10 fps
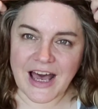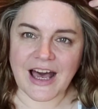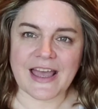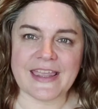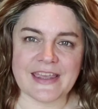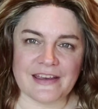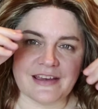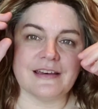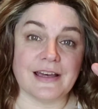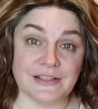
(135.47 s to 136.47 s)

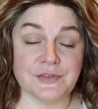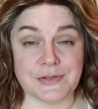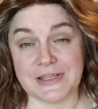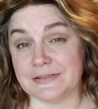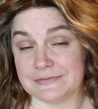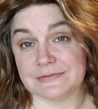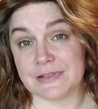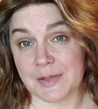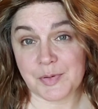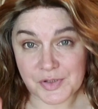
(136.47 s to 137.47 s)
I do that.
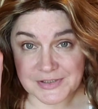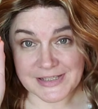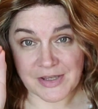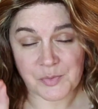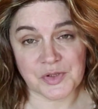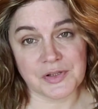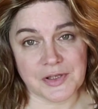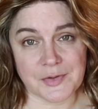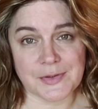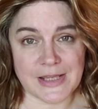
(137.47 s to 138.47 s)
I pull it down real
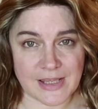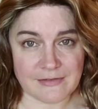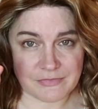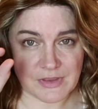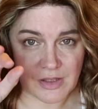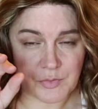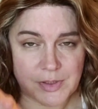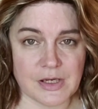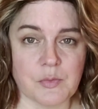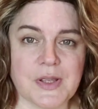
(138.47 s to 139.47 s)
low and I have the goat
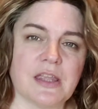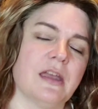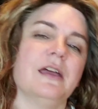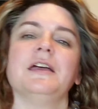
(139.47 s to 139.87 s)
hair wig.